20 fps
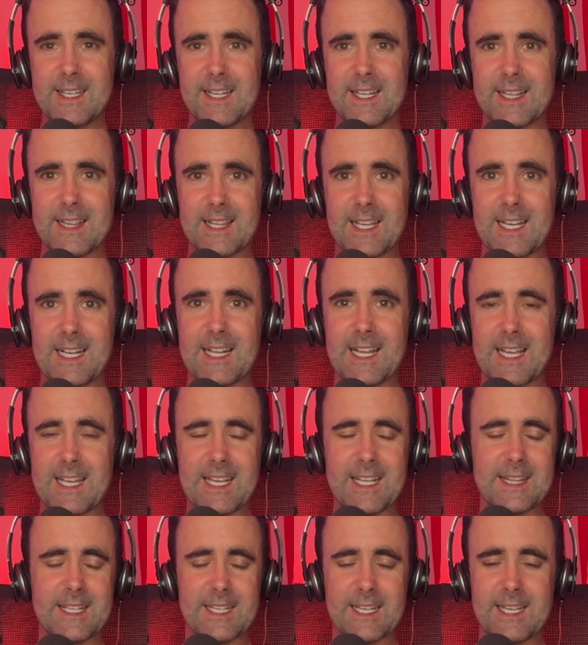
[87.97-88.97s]
late
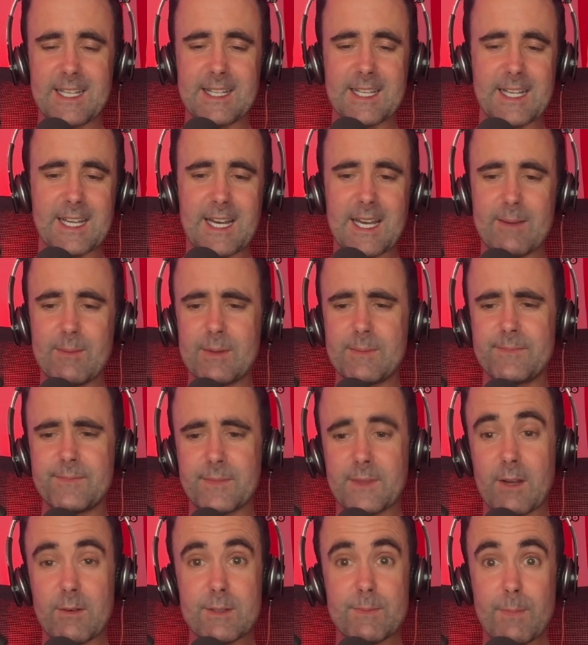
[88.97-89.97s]
in the game.
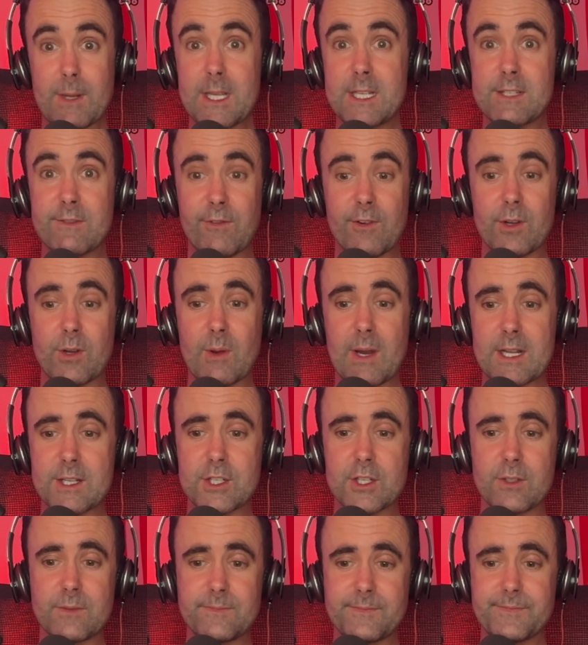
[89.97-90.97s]
And I was pleased for
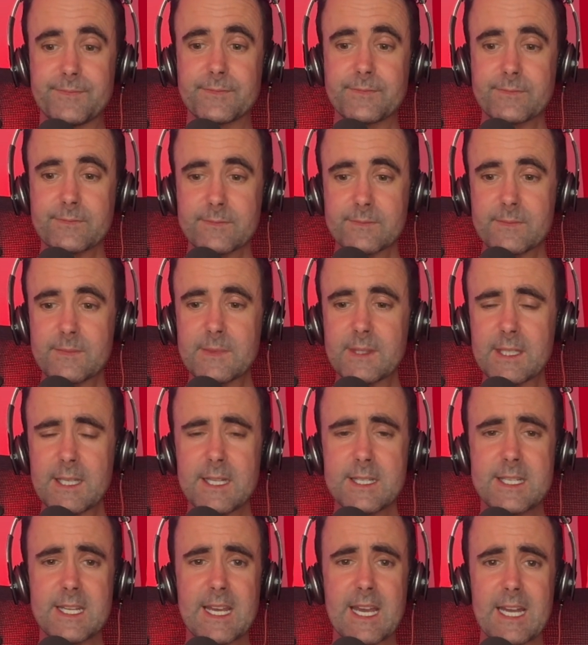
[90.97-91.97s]
Onuachu
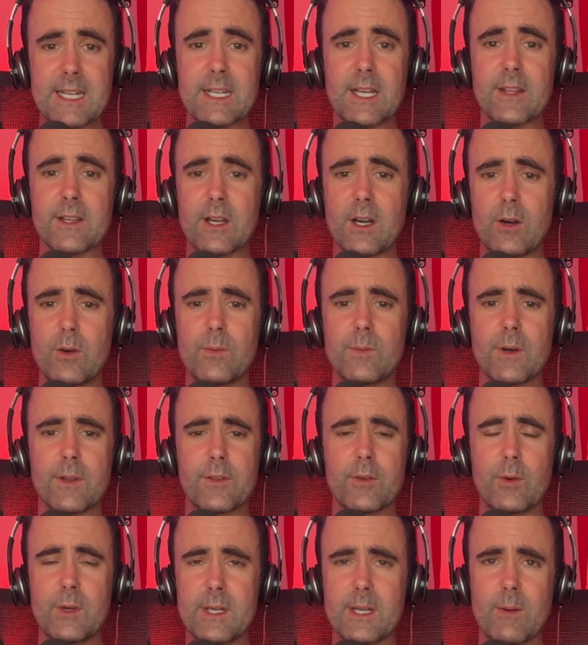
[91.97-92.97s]
to get another goal. I
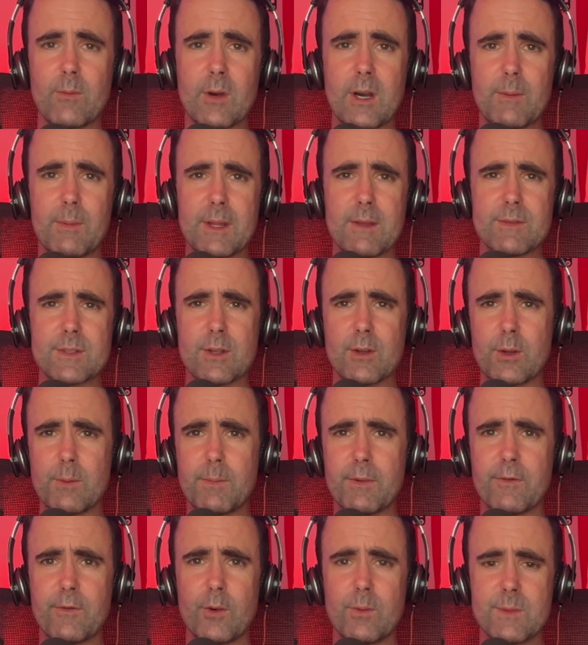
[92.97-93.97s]
thought he'd done well, but there were some good
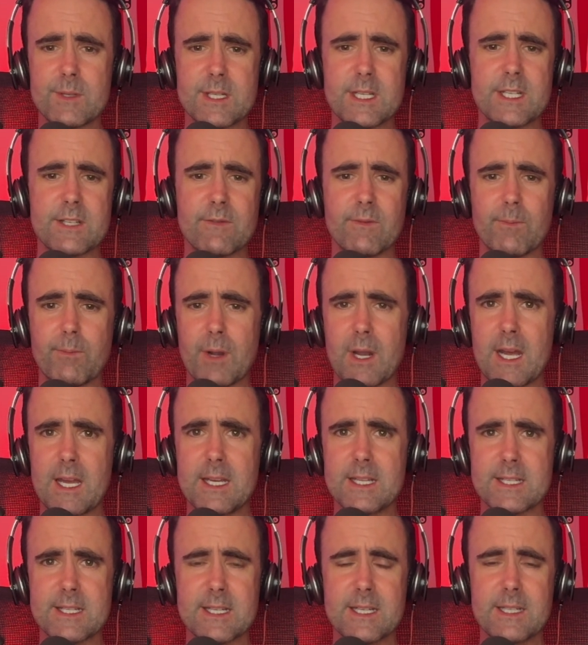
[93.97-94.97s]
performances from
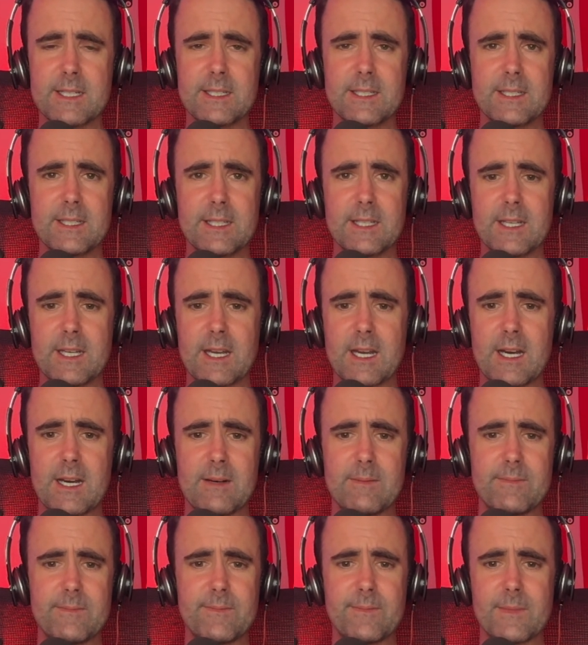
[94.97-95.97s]
players
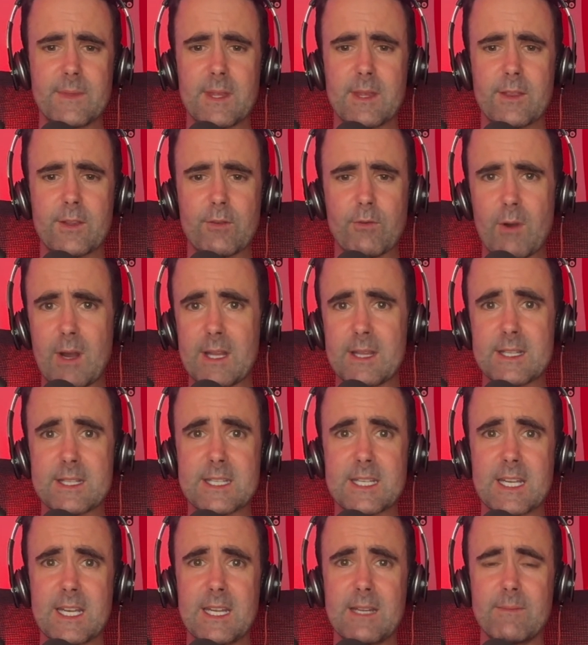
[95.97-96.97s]
throughout the
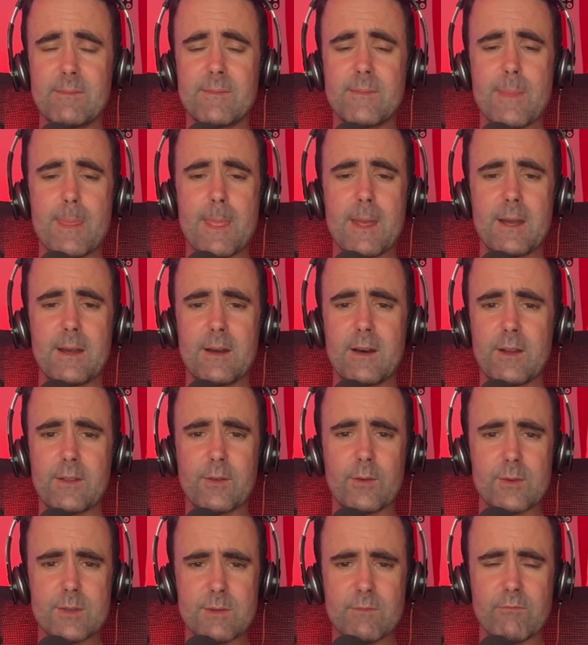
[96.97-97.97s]
team. I thought
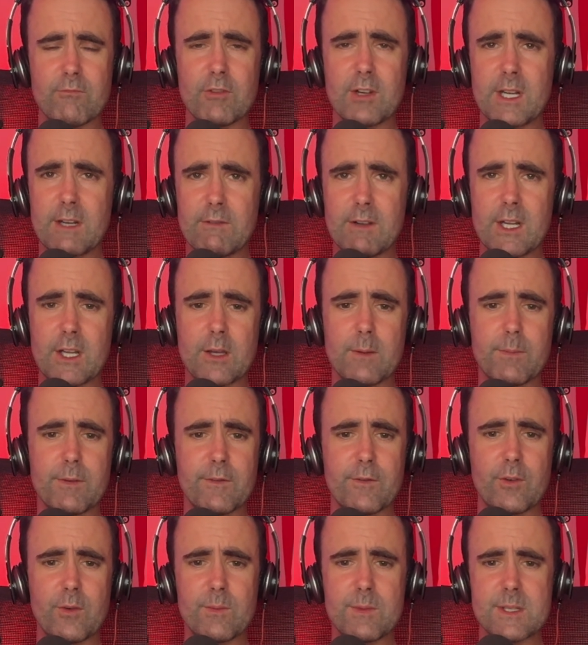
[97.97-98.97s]
there were some really good
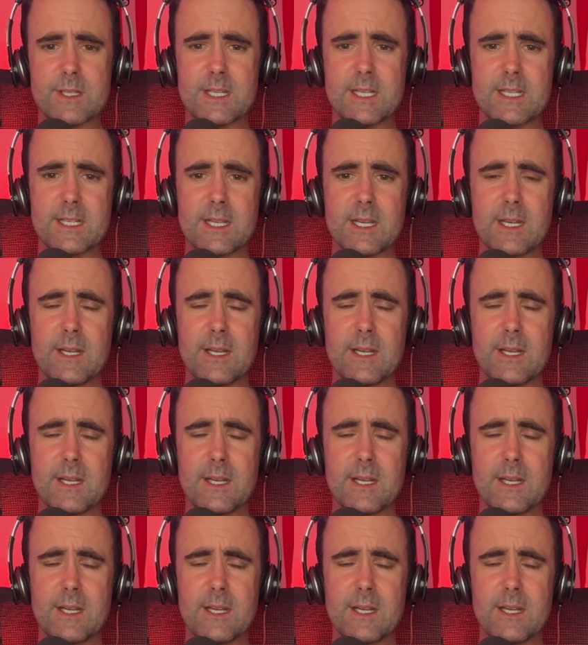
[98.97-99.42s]
performances.